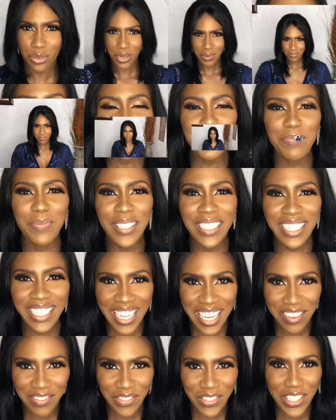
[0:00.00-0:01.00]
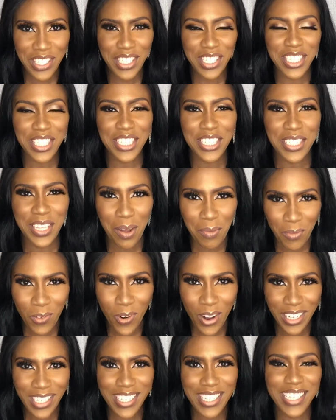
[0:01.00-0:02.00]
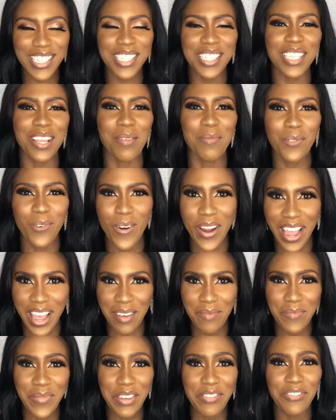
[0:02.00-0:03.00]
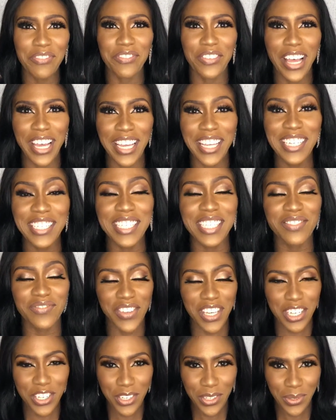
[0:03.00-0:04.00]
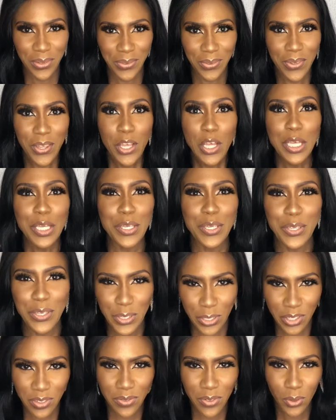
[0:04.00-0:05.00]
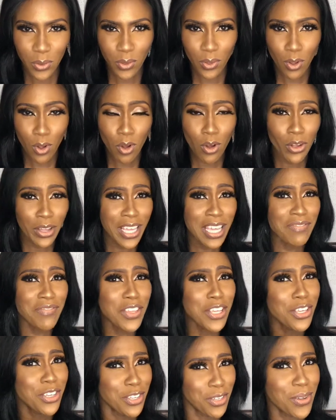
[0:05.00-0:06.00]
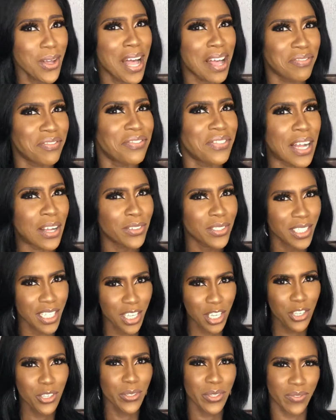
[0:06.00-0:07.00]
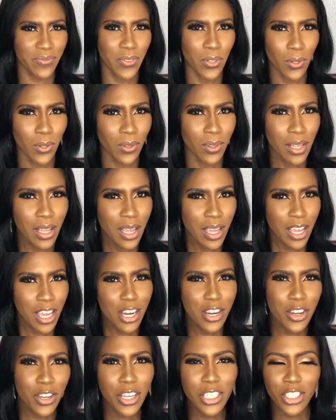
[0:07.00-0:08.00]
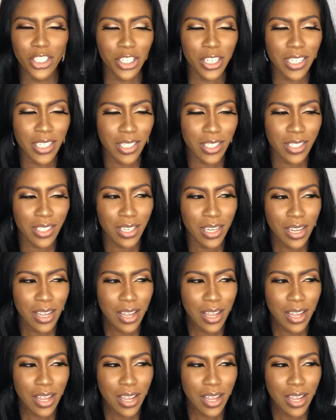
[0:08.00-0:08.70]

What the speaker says: And if you believe someone somewhere may find this video useful, or if you have found it useful in not just